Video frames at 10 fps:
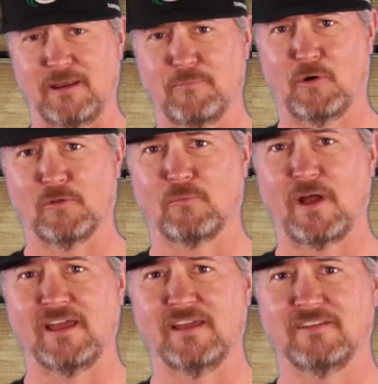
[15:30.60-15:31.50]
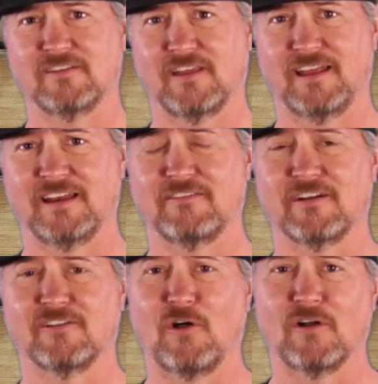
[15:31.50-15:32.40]
it both ways and give it a
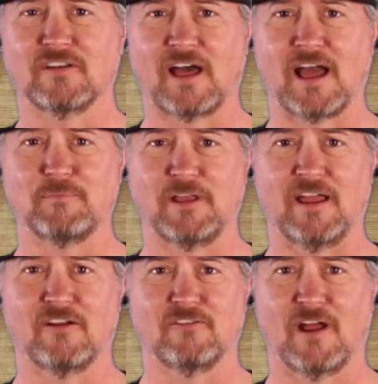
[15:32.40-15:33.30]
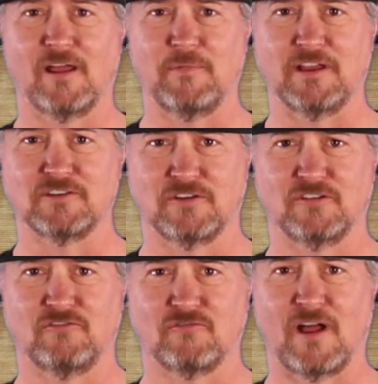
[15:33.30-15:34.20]
long time to air dry and make sure
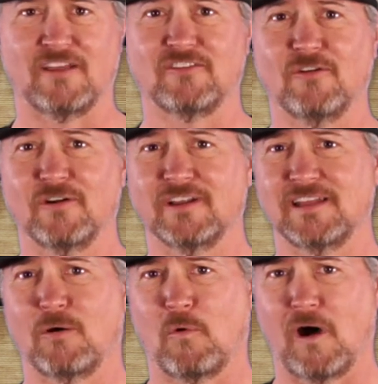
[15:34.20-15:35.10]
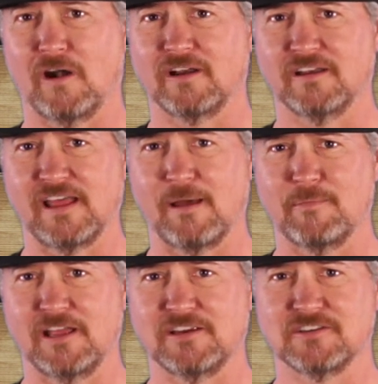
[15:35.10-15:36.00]
it's dry so you don't get that water
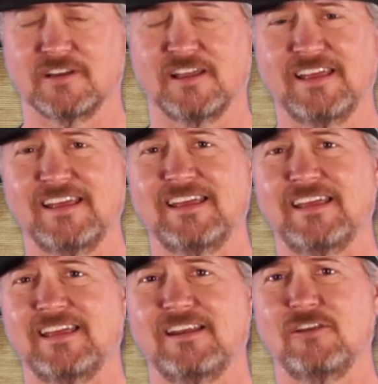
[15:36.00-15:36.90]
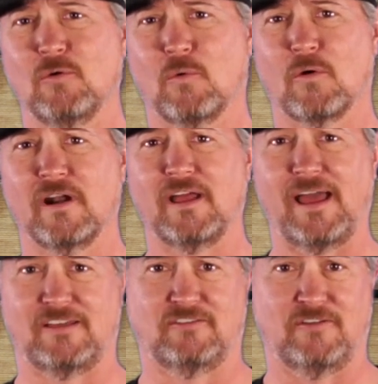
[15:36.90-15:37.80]
contamination in your
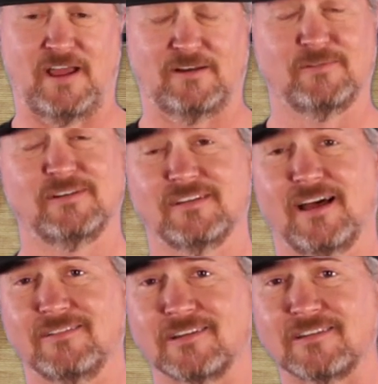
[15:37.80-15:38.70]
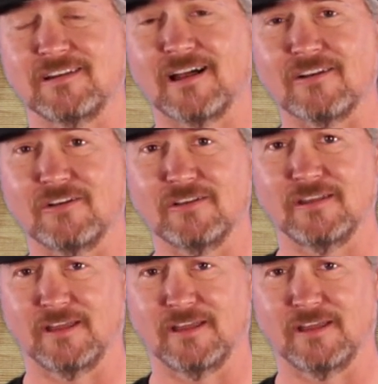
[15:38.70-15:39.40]
extract, which is obviously not a good